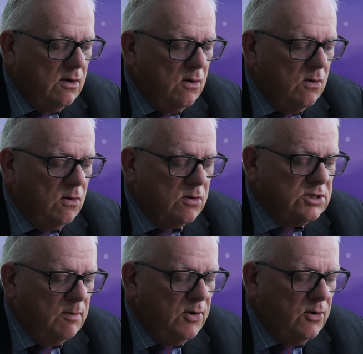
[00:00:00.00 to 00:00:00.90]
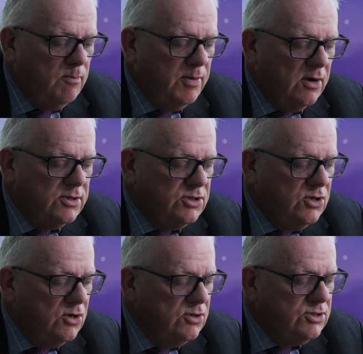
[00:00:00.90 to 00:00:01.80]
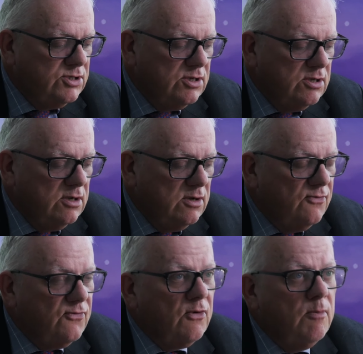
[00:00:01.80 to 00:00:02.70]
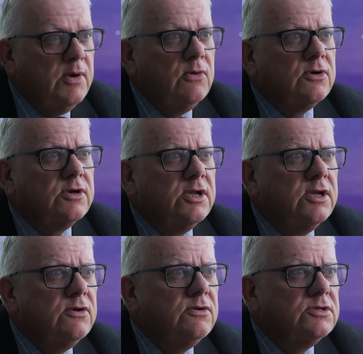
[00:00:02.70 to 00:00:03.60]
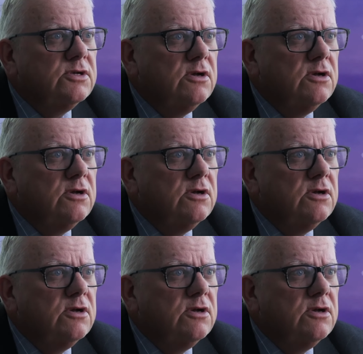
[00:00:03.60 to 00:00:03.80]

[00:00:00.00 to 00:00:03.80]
or someone who buys goods for a builder to use